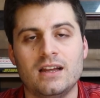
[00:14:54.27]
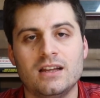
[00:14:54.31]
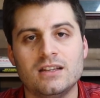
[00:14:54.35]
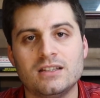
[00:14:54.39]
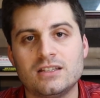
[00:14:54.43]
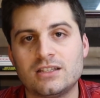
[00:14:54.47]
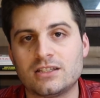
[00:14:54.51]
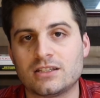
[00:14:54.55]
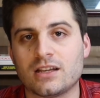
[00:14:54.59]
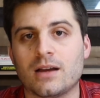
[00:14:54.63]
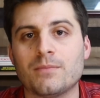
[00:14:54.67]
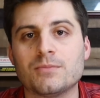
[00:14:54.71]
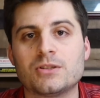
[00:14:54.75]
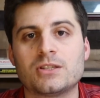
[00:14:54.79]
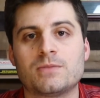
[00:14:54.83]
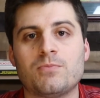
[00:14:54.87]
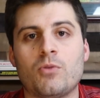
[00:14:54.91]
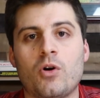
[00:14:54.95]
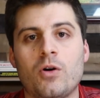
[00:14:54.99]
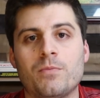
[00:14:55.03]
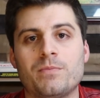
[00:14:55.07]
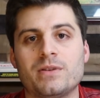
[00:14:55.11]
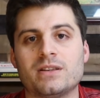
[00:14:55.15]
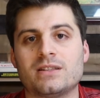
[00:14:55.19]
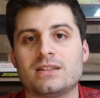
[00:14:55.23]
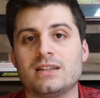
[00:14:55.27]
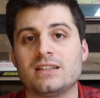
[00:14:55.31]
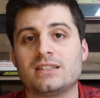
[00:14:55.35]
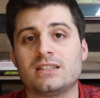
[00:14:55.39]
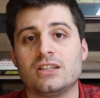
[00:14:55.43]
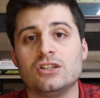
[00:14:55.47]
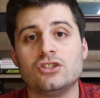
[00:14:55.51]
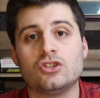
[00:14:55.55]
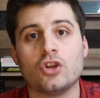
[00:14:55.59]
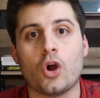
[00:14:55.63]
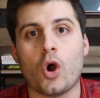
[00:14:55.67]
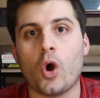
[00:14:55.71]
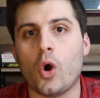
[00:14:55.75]
Some small
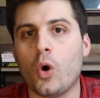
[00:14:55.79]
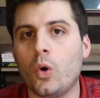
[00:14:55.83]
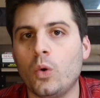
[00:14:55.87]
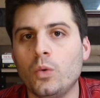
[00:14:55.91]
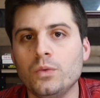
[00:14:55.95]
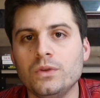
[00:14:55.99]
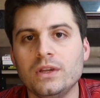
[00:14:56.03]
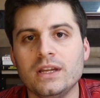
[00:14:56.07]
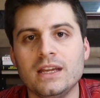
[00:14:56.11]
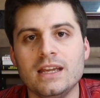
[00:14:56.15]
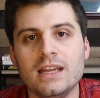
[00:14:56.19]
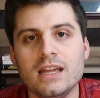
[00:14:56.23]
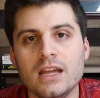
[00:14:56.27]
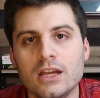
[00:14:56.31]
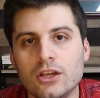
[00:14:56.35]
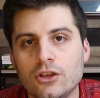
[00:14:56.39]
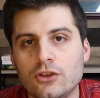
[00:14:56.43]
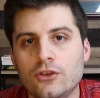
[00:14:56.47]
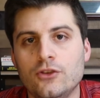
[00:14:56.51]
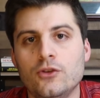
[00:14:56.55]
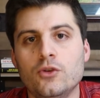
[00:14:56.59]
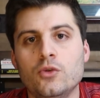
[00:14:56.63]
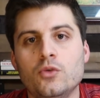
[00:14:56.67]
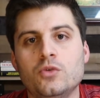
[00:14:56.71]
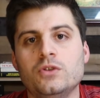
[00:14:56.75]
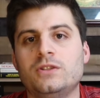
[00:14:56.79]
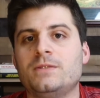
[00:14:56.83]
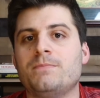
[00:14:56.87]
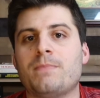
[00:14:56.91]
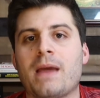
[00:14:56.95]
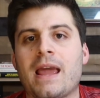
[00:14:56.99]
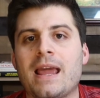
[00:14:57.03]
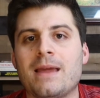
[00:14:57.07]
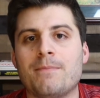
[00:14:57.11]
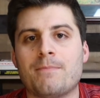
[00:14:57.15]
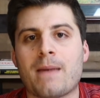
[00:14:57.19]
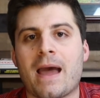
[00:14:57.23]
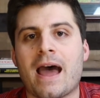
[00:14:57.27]
businesses only use
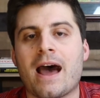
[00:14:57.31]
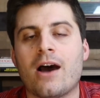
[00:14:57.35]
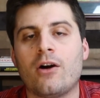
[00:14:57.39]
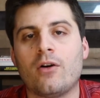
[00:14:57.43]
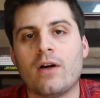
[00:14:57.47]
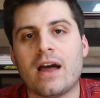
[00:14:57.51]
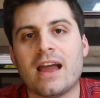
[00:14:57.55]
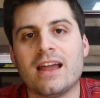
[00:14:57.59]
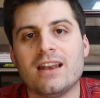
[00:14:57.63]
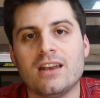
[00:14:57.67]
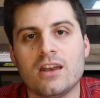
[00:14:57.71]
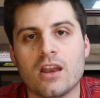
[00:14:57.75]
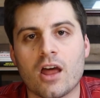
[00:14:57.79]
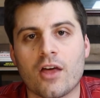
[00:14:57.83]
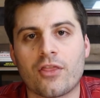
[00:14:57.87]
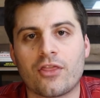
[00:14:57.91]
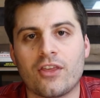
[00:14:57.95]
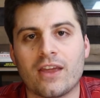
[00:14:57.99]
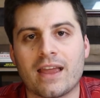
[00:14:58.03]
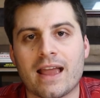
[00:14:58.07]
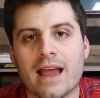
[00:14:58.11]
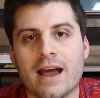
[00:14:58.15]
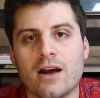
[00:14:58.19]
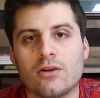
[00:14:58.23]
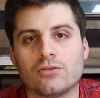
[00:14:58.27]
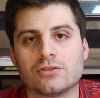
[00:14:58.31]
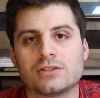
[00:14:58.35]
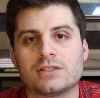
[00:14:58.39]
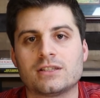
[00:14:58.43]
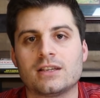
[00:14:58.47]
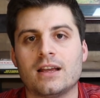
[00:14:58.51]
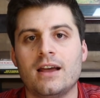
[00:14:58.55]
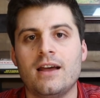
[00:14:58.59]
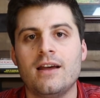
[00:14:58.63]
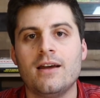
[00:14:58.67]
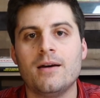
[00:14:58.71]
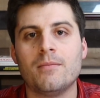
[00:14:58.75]
PayPal and nothing else.